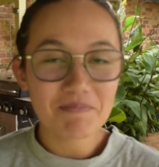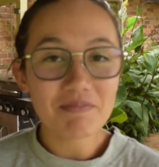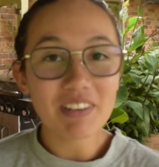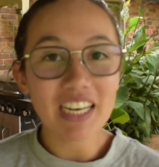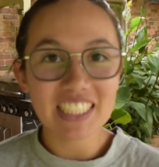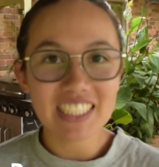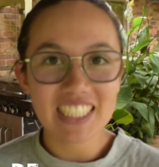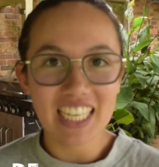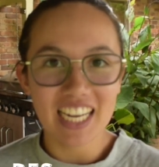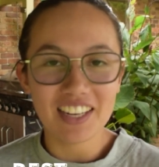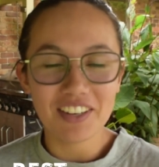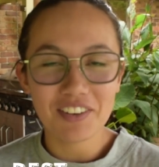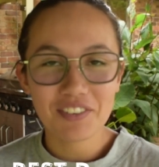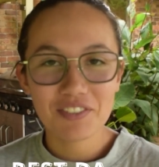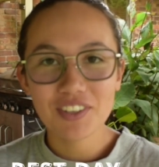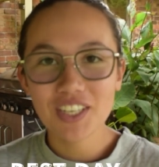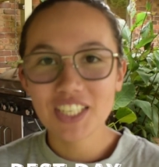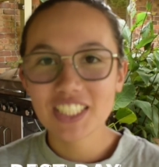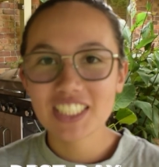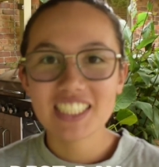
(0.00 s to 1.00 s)
Monday,
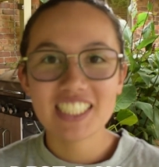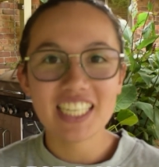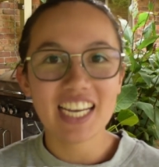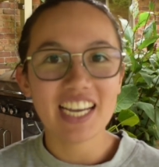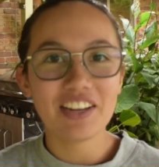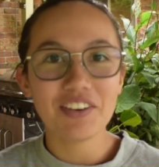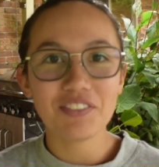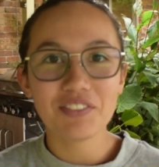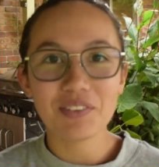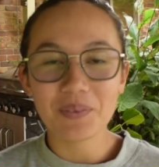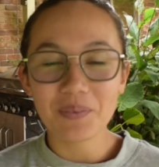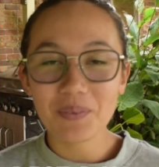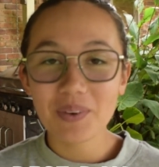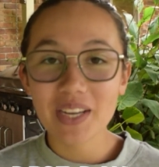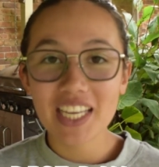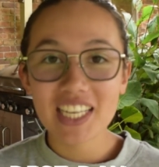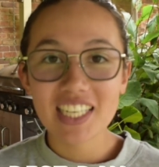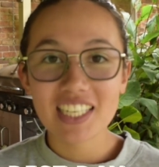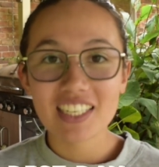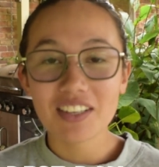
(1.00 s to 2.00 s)
first day of the
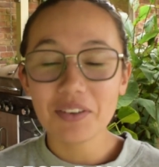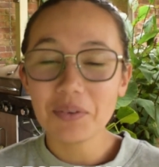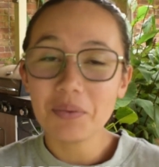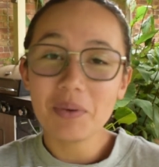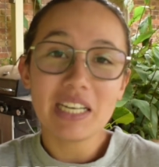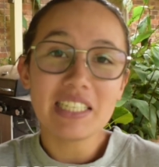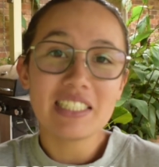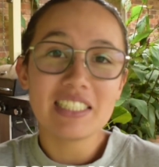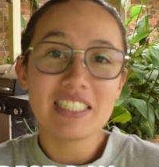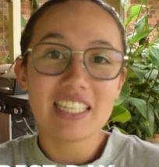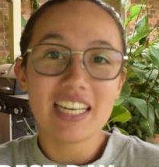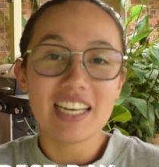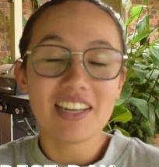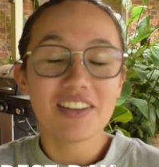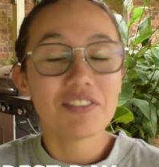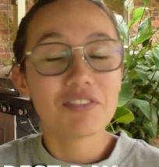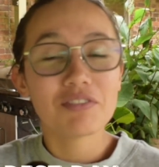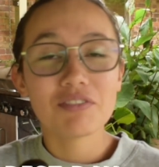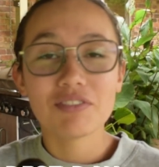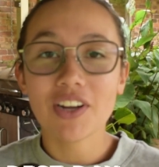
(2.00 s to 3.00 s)
week, rest day.
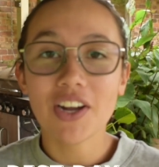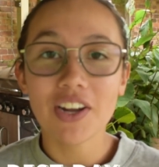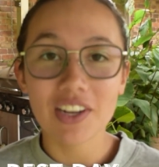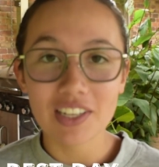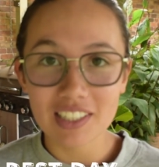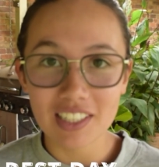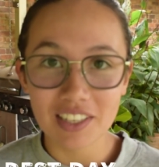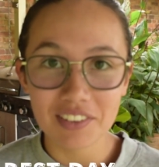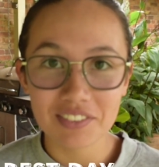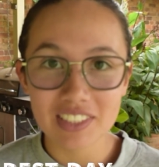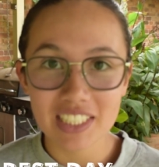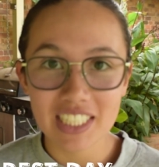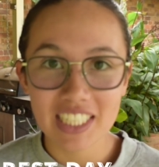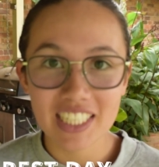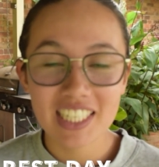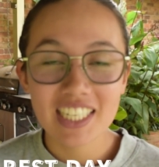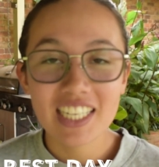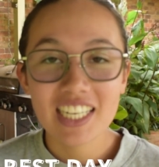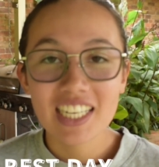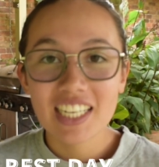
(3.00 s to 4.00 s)
Very
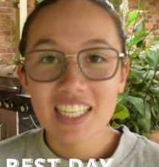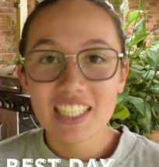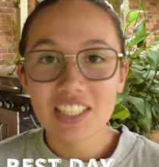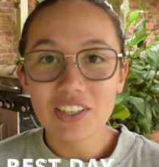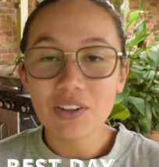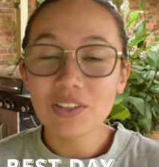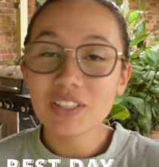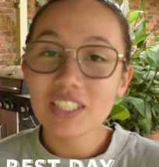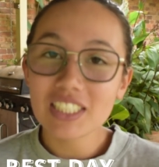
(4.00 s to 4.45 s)
lovely. On